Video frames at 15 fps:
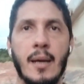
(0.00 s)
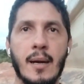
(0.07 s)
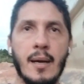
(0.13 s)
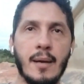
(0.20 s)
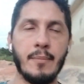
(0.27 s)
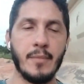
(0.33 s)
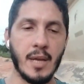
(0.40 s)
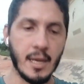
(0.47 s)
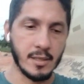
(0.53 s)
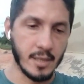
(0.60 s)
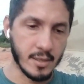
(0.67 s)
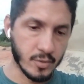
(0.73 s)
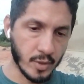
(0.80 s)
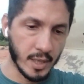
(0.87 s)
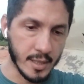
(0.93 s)
I
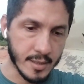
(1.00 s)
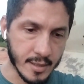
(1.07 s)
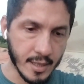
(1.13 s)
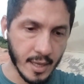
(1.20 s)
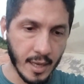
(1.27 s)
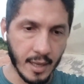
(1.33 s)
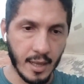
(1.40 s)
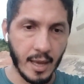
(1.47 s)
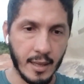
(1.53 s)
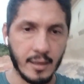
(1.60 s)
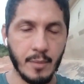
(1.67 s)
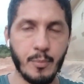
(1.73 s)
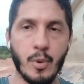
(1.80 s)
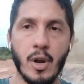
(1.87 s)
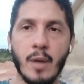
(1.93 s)
just want to say that
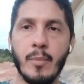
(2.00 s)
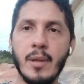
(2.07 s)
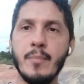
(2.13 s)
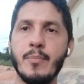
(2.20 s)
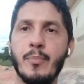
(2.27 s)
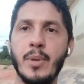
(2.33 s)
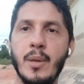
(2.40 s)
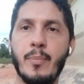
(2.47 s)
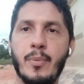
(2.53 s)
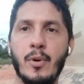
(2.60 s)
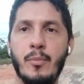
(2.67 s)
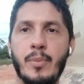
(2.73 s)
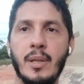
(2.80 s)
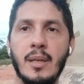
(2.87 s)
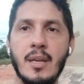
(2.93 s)
the problem
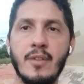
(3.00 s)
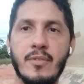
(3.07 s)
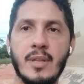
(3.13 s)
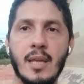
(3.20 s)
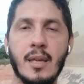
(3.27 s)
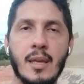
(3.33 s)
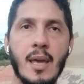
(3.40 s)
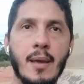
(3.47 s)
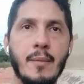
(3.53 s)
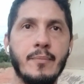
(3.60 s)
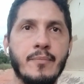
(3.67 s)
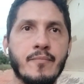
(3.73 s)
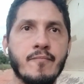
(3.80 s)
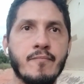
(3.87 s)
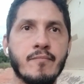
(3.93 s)
people believe they
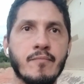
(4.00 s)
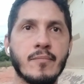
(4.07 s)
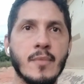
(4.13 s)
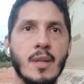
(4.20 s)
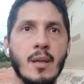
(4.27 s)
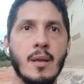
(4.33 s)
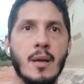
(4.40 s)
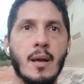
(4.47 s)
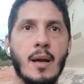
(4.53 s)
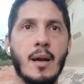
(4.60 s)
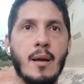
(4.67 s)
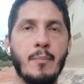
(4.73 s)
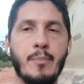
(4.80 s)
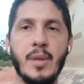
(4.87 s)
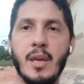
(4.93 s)
can
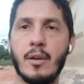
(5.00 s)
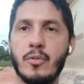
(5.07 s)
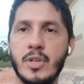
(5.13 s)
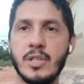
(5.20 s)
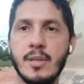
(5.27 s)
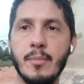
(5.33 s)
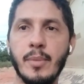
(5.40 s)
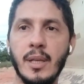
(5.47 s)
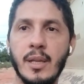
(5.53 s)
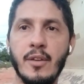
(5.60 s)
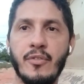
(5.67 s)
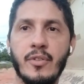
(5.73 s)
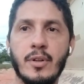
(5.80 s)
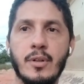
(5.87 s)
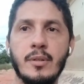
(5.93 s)
be a Christian
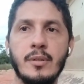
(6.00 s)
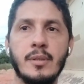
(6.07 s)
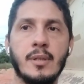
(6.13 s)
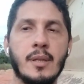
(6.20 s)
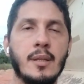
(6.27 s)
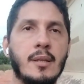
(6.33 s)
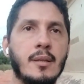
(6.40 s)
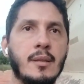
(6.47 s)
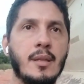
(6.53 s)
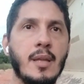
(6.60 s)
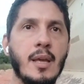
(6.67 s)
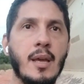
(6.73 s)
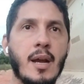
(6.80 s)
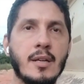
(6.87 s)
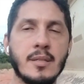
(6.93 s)
believer,
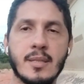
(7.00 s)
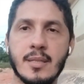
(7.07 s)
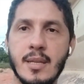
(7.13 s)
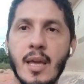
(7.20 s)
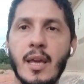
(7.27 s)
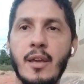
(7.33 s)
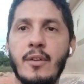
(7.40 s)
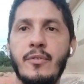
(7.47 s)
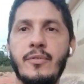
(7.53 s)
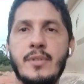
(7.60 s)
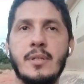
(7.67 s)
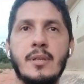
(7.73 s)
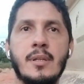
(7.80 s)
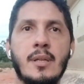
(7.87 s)
they are saved,